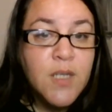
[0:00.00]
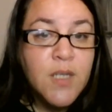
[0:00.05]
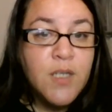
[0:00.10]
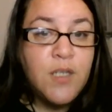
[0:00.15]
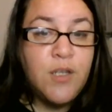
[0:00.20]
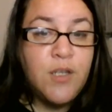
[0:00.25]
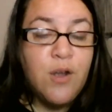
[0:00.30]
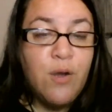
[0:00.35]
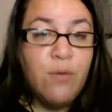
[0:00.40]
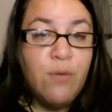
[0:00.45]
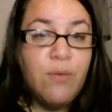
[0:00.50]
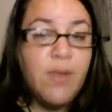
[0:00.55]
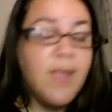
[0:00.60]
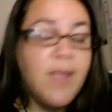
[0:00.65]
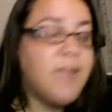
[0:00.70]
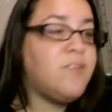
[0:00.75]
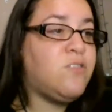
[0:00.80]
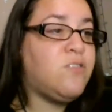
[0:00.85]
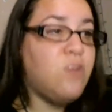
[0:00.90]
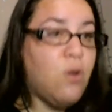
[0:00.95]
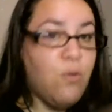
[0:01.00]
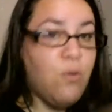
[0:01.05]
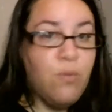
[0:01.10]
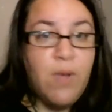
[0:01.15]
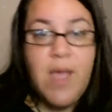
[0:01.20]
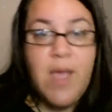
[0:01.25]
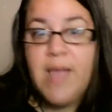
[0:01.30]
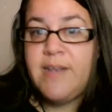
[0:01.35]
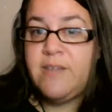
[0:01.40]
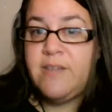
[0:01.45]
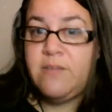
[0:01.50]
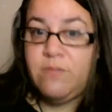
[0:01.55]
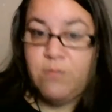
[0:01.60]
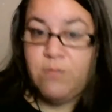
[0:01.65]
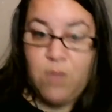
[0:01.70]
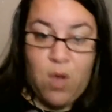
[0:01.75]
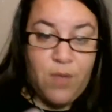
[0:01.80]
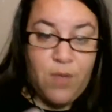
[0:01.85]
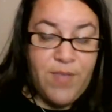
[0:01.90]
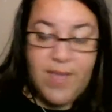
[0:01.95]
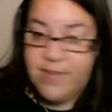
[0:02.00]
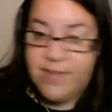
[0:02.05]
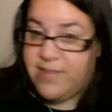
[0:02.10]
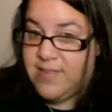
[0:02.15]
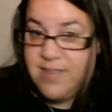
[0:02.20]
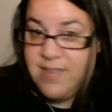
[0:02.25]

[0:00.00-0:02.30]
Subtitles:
You know, and that's